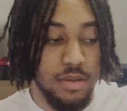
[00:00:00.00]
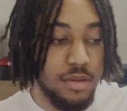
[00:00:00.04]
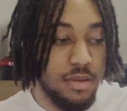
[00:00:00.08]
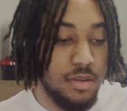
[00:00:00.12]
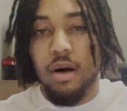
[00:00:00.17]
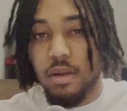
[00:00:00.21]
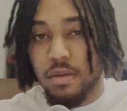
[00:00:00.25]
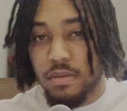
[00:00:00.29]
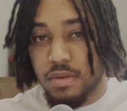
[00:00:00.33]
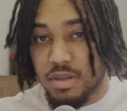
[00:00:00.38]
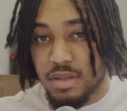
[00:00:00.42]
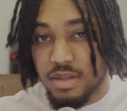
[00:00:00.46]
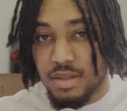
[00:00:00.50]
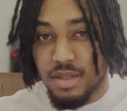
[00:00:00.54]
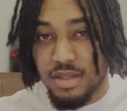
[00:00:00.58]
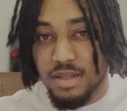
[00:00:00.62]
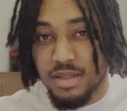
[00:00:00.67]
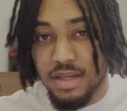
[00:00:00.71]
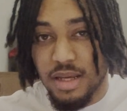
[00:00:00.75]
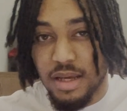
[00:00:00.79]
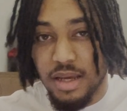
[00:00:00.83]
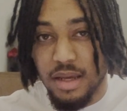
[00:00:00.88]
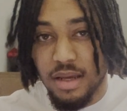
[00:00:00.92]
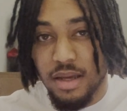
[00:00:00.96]
All this is to
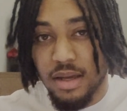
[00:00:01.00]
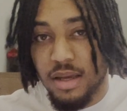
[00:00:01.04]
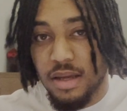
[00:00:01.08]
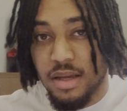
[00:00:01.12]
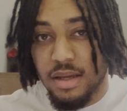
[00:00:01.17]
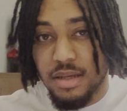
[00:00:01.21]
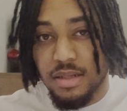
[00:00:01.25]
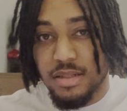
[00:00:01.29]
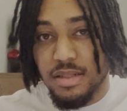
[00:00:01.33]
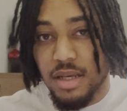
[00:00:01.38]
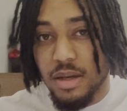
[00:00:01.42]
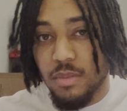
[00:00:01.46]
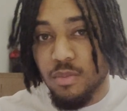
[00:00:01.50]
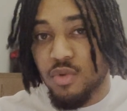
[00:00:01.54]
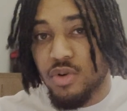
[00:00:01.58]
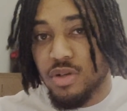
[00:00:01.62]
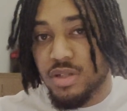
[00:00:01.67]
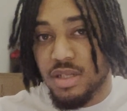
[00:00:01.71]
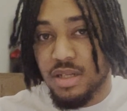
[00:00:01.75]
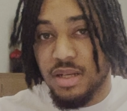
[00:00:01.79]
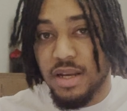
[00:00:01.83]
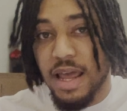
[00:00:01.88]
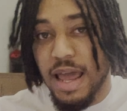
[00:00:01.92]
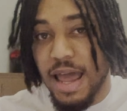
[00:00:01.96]
say, Sam
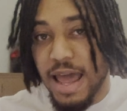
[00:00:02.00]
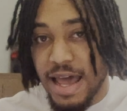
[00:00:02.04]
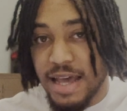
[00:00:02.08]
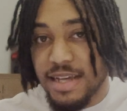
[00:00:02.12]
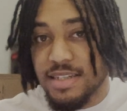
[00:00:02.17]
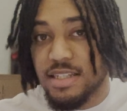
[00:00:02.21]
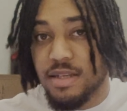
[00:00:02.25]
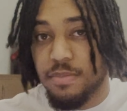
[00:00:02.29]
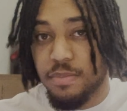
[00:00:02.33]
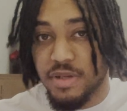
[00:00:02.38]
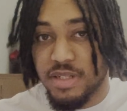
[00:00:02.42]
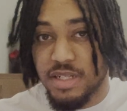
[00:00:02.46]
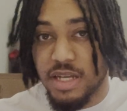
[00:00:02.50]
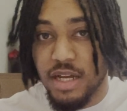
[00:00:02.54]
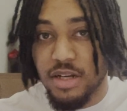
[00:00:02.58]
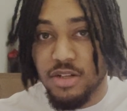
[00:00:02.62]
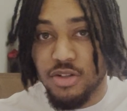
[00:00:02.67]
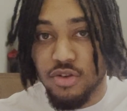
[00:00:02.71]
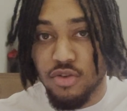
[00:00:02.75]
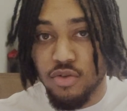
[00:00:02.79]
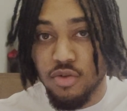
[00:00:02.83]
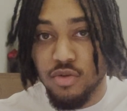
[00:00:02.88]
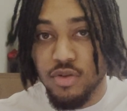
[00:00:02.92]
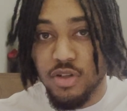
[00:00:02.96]
Wilson has the
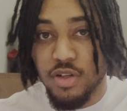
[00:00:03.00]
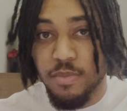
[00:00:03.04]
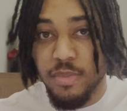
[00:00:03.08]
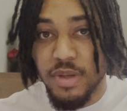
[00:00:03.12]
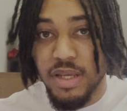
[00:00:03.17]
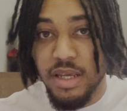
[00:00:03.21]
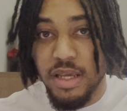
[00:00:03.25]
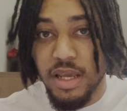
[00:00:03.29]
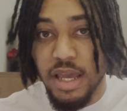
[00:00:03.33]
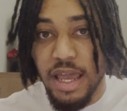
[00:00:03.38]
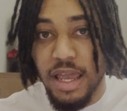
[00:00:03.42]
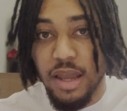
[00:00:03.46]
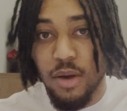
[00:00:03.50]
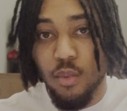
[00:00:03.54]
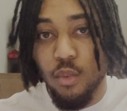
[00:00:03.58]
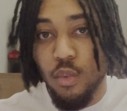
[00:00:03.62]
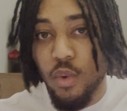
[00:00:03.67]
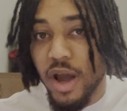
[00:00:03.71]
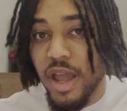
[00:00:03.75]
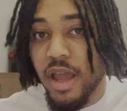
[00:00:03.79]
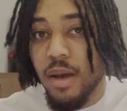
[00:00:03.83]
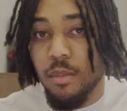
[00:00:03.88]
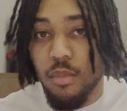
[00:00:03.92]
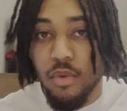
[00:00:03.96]
potential to be a
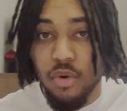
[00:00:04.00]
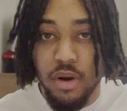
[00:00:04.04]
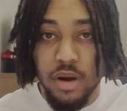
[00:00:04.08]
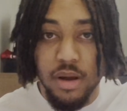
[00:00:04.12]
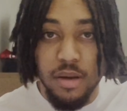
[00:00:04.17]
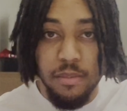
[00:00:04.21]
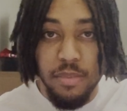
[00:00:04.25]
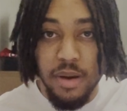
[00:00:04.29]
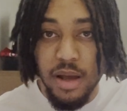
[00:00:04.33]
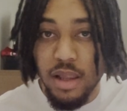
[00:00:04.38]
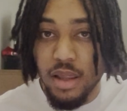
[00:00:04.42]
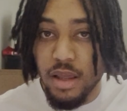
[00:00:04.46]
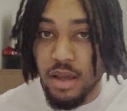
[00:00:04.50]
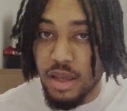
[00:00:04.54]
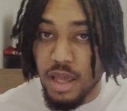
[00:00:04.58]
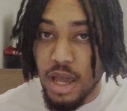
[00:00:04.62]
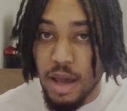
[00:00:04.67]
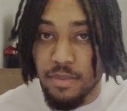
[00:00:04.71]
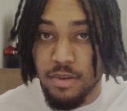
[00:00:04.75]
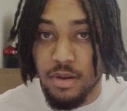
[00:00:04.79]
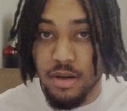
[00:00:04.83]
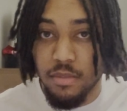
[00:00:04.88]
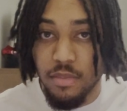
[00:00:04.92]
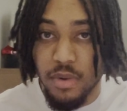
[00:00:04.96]
way more compelling
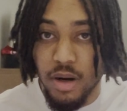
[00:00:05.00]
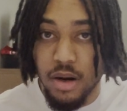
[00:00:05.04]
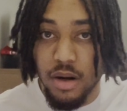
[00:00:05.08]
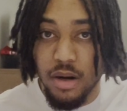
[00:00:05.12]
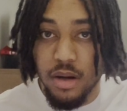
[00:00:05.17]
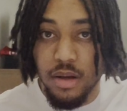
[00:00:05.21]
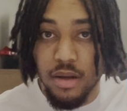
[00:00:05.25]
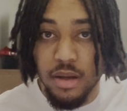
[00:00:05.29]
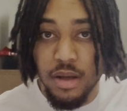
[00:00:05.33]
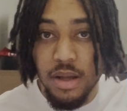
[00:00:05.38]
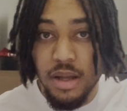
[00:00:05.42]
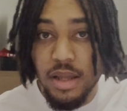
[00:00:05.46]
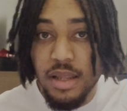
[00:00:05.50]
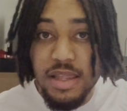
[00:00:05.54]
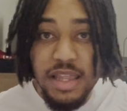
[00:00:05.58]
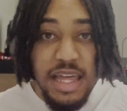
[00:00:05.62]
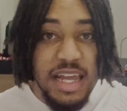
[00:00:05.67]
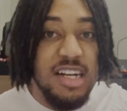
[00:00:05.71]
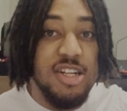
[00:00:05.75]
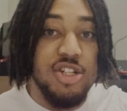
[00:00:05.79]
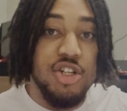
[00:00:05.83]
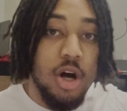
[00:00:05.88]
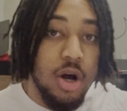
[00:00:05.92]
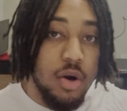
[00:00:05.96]
Captain America
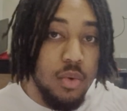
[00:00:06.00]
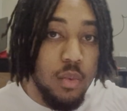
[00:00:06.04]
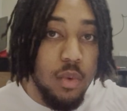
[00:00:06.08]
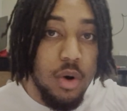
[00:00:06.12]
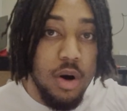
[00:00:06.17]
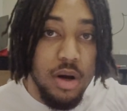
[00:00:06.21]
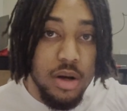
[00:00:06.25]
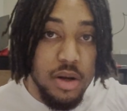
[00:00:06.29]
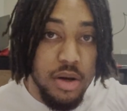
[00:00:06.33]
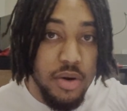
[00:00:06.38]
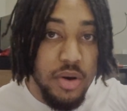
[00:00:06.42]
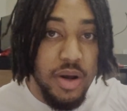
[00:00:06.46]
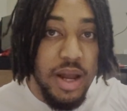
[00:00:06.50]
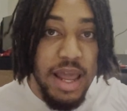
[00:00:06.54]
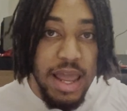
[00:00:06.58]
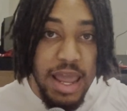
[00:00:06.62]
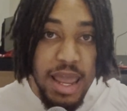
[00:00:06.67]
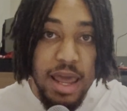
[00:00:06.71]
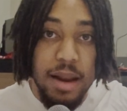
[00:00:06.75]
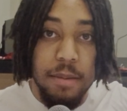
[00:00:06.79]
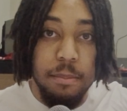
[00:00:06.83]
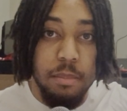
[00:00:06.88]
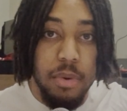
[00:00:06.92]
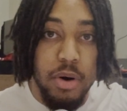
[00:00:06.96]
than John Walker
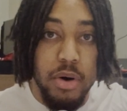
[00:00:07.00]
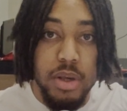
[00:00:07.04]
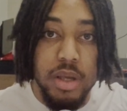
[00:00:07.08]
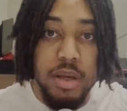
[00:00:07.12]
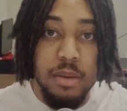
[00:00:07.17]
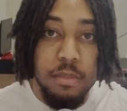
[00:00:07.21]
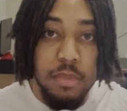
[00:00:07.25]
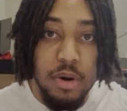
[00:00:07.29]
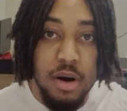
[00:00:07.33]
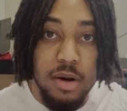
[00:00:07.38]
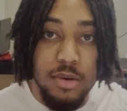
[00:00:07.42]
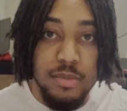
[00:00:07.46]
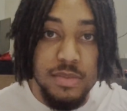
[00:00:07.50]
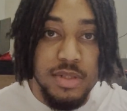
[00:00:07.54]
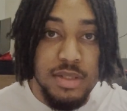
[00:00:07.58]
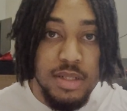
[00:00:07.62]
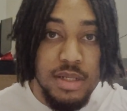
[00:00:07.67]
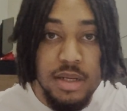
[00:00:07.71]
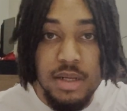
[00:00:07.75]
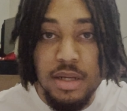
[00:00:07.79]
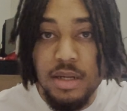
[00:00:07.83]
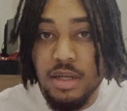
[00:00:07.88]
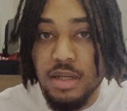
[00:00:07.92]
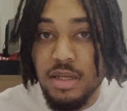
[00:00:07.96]
and Bucky Barnes,
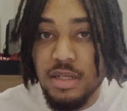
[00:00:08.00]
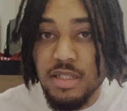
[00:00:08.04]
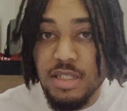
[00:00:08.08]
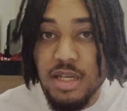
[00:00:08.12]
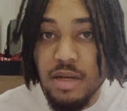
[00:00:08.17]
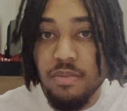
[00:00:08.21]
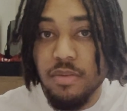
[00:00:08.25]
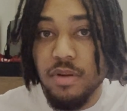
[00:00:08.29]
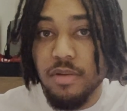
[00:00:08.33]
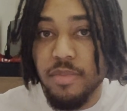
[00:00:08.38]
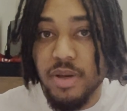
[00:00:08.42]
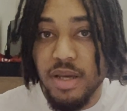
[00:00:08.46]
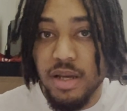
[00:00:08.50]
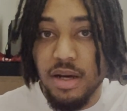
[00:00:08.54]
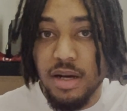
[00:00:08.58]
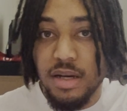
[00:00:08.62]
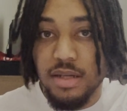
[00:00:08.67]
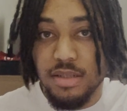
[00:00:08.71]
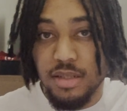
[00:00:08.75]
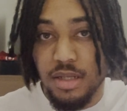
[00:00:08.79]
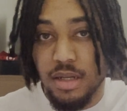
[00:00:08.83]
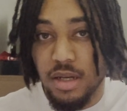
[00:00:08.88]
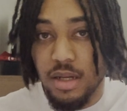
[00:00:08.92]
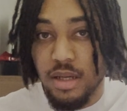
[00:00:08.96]
simply
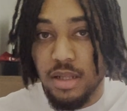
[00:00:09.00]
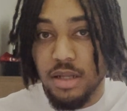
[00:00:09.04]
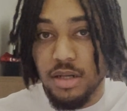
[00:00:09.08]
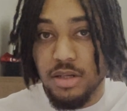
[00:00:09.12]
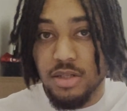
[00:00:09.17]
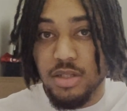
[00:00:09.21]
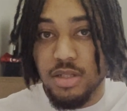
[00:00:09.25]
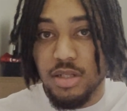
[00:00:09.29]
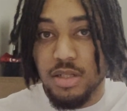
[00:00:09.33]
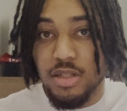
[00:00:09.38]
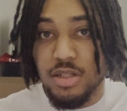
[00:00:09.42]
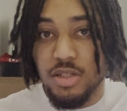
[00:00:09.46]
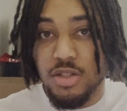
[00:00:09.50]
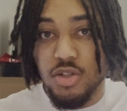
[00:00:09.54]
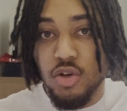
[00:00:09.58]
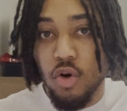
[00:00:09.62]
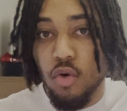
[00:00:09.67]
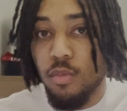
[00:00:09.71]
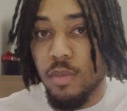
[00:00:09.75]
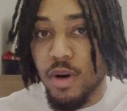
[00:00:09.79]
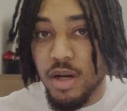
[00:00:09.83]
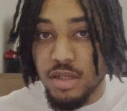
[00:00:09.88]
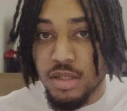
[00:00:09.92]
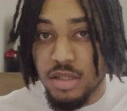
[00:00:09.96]
because there's so
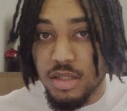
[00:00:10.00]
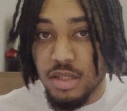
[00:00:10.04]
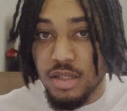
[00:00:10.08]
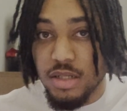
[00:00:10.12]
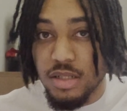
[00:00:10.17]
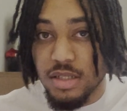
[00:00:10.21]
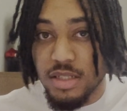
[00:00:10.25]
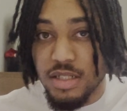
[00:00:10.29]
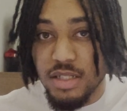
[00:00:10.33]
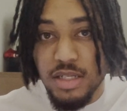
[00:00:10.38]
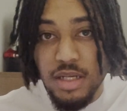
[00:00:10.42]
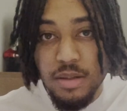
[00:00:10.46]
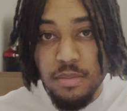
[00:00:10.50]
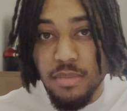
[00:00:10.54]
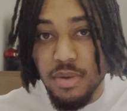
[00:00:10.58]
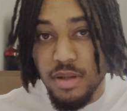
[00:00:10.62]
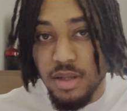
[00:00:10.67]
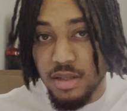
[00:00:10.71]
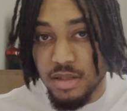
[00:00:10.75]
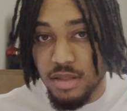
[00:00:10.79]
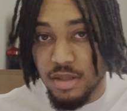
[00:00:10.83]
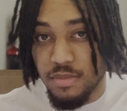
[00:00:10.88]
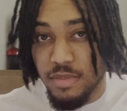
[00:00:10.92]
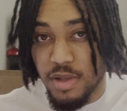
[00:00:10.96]
much
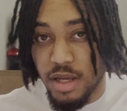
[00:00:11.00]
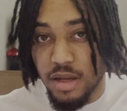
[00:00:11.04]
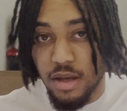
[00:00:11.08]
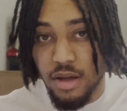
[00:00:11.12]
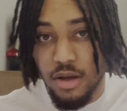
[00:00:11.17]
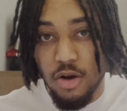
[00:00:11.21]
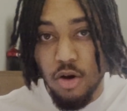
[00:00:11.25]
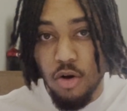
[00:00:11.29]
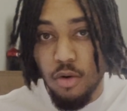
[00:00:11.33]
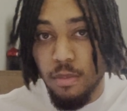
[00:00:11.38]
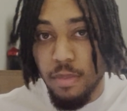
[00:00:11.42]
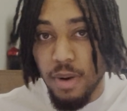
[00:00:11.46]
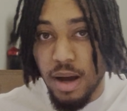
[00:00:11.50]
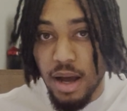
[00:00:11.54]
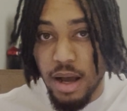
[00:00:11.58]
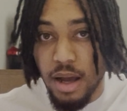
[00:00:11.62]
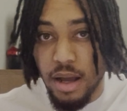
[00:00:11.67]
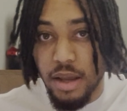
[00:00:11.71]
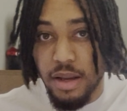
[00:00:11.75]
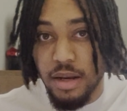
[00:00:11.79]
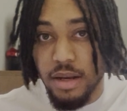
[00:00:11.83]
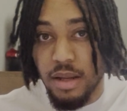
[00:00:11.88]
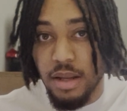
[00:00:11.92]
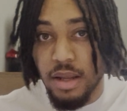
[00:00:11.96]
symbolism that could go
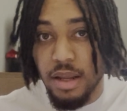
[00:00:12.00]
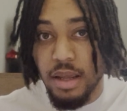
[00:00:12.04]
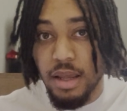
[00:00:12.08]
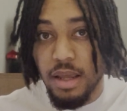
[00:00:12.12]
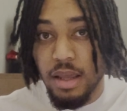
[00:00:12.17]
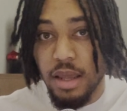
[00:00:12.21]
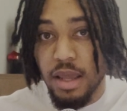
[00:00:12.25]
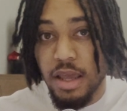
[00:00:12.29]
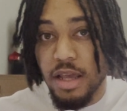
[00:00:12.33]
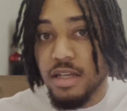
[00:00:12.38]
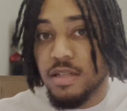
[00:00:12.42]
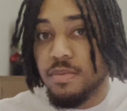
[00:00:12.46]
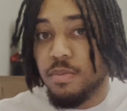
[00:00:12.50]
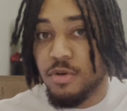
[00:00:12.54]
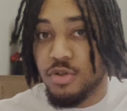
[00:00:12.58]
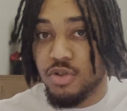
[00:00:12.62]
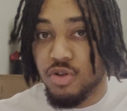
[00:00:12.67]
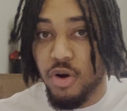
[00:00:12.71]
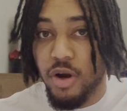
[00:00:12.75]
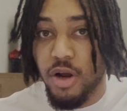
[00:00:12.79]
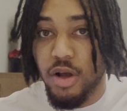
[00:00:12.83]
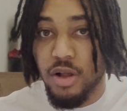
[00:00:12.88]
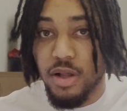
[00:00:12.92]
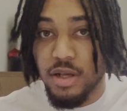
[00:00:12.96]
behind his
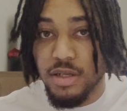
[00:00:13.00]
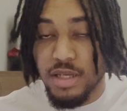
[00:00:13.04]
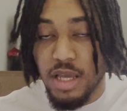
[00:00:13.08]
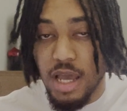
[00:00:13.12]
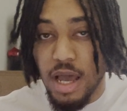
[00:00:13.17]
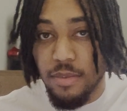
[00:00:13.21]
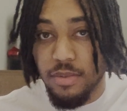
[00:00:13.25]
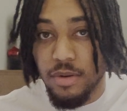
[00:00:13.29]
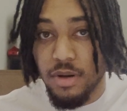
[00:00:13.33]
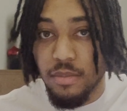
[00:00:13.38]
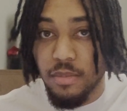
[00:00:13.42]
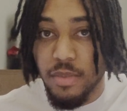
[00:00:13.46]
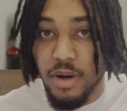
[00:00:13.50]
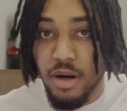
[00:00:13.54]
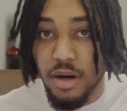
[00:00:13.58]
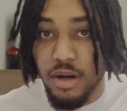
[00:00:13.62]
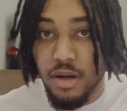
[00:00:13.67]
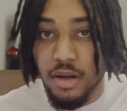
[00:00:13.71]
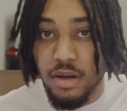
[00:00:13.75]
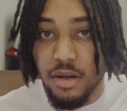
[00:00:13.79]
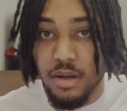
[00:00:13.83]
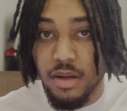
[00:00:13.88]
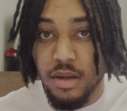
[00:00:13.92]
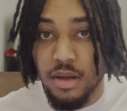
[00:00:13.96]
portrayal as Captain
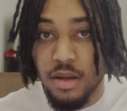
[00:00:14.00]
America.